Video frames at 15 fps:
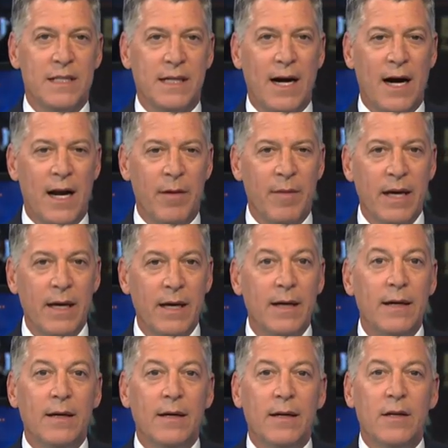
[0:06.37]
economy.
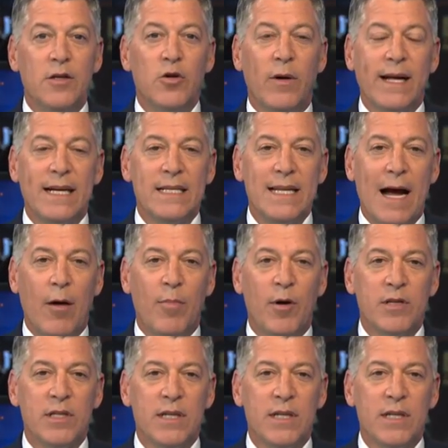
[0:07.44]
Joining us now, Post